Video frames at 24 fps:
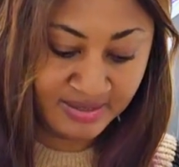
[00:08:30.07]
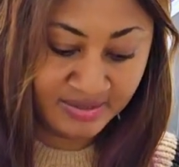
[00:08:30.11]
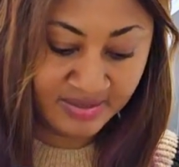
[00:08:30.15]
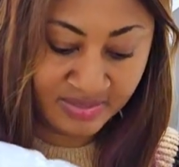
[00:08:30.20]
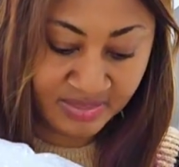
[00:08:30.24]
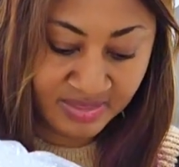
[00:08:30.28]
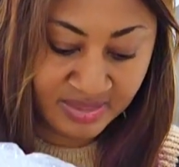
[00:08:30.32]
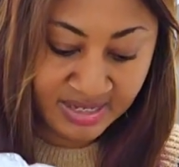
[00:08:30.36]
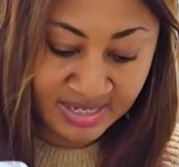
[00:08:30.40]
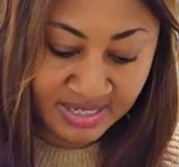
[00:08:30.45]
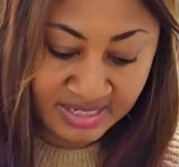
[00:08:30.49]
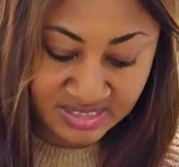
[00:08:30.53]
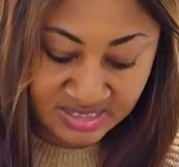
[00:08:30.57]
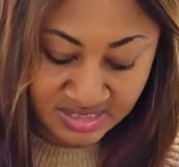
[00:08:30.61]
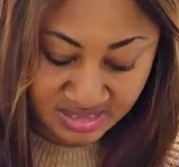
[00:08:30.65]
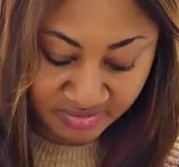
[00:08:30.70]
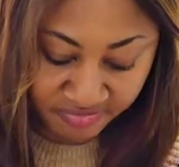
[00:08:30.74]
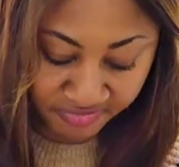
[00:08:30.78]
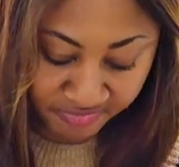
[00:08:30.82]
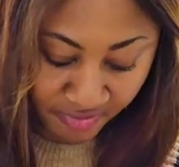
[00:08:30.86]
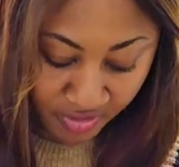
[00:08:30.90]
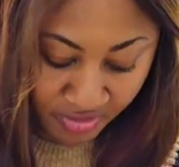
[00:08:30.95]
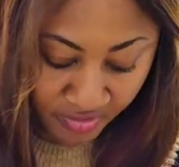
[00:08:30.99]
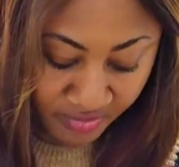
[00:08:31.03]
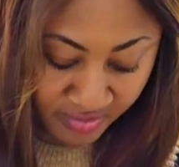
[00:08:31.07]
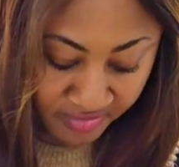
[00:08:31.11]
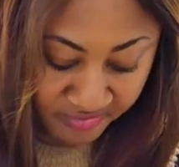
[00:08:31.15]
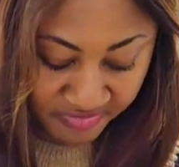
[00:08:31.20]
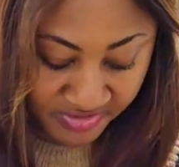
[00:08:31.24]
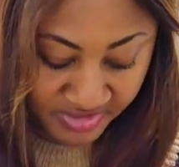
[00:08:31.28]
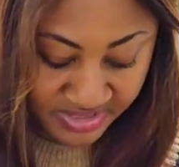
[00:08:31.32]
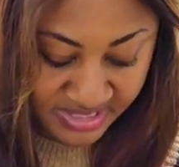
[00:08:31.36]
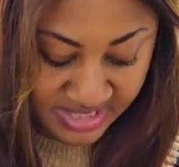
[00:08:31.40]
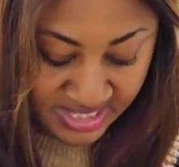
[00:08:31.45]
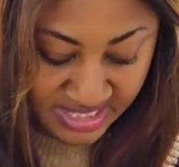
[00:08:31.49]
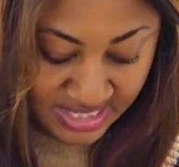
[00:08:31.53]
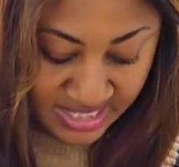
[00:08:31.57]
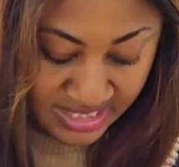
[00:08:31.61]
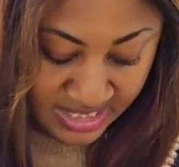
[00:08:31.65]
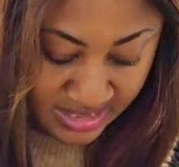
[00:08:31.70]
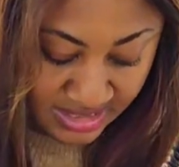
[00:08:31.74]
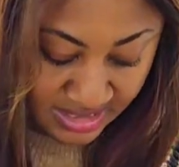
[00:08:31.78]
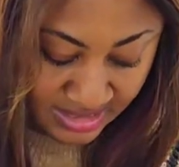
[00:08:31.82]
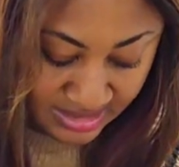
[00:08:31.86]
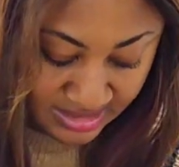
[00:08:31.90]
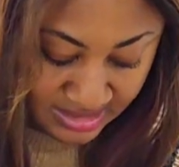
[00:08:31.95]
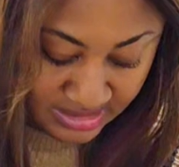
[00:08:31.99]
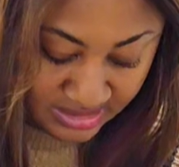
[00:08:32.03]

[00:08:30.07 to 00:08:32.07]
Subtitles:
There's 4 of it here.